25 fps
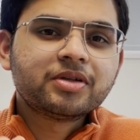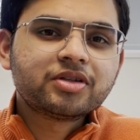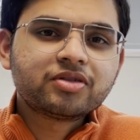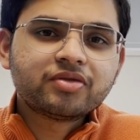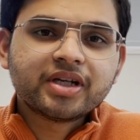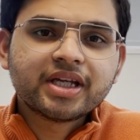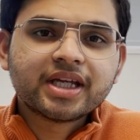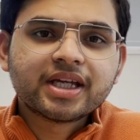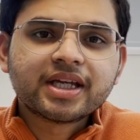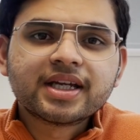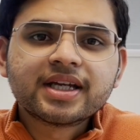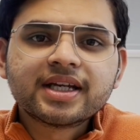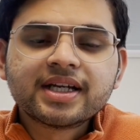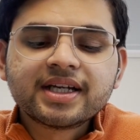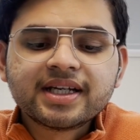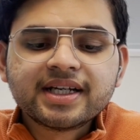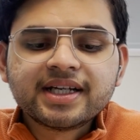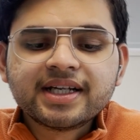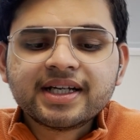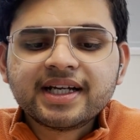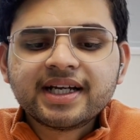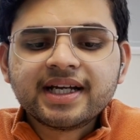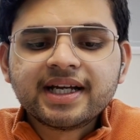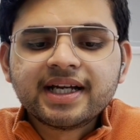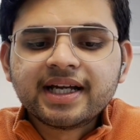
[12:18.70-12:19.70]
3,
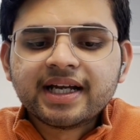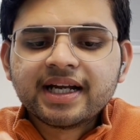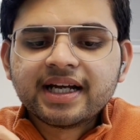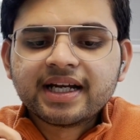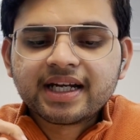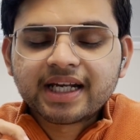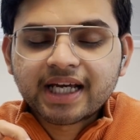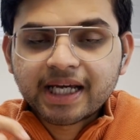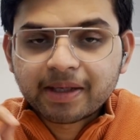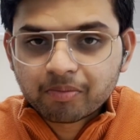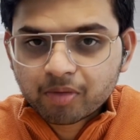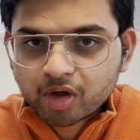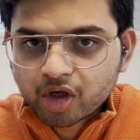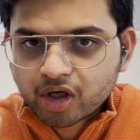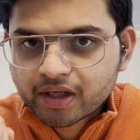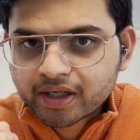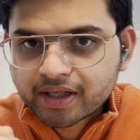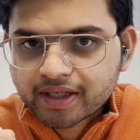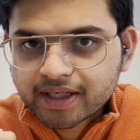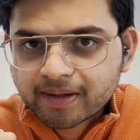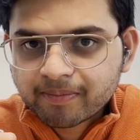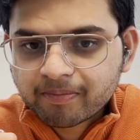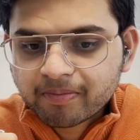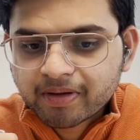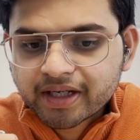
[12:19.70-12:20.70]
time blocking
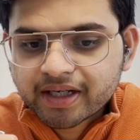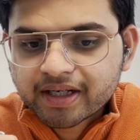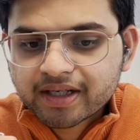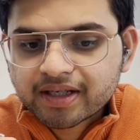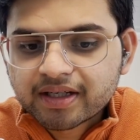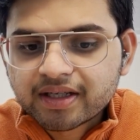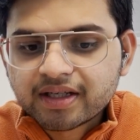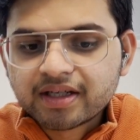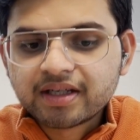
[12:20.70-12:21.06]
template.